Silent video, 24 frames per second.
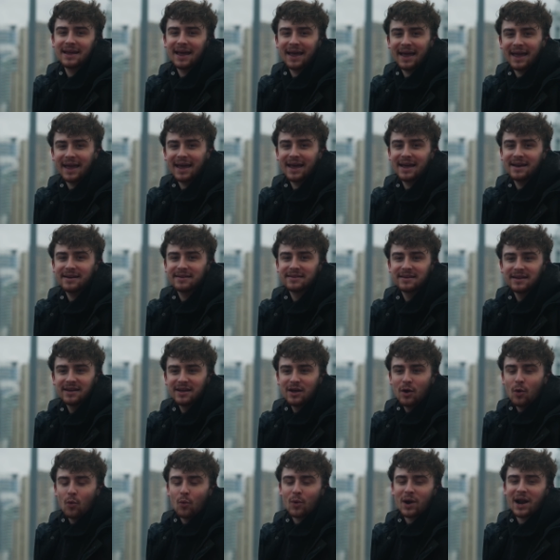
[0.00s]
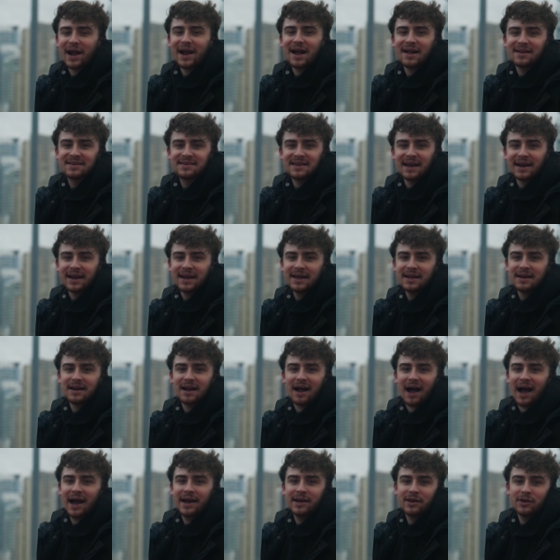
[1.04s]
And when I got second,
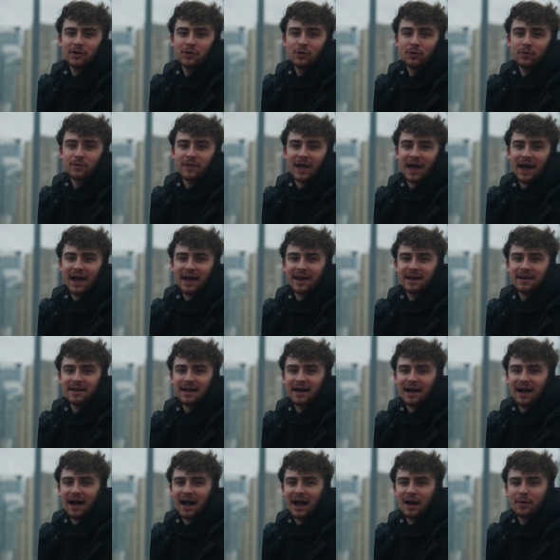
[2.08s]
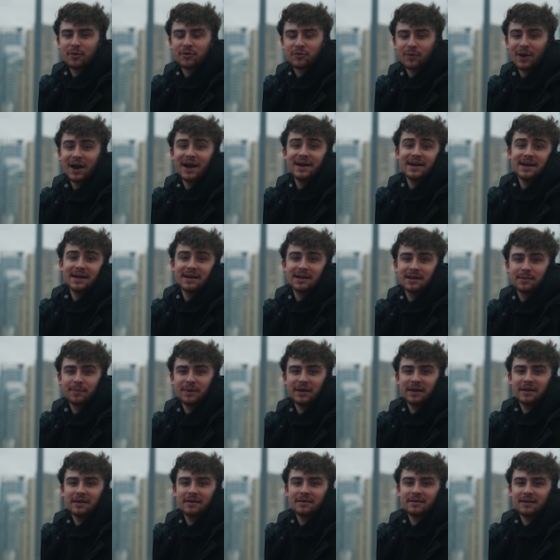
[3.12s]
I knew that I was where I needed to
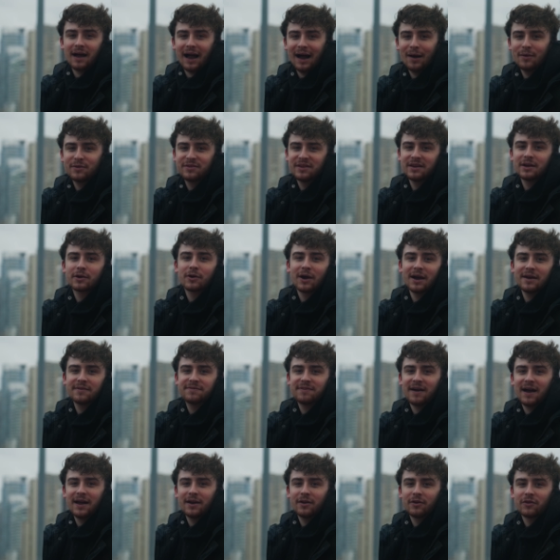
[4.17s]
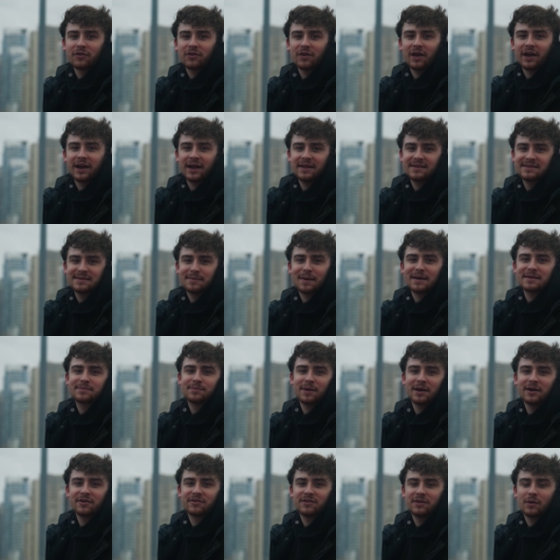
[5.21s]
be. I was in a grand finals against the best
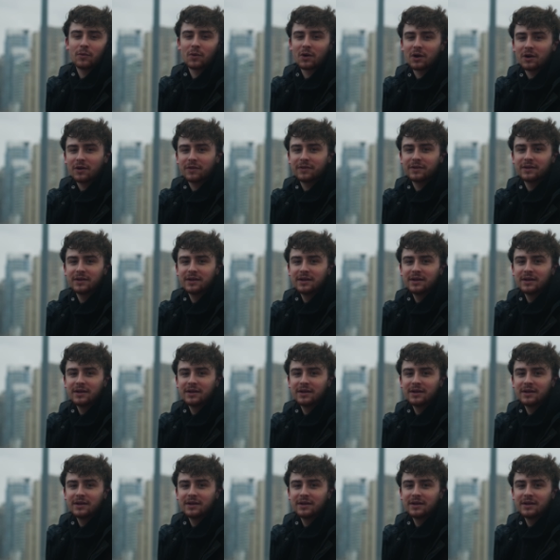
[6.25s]
players in the world.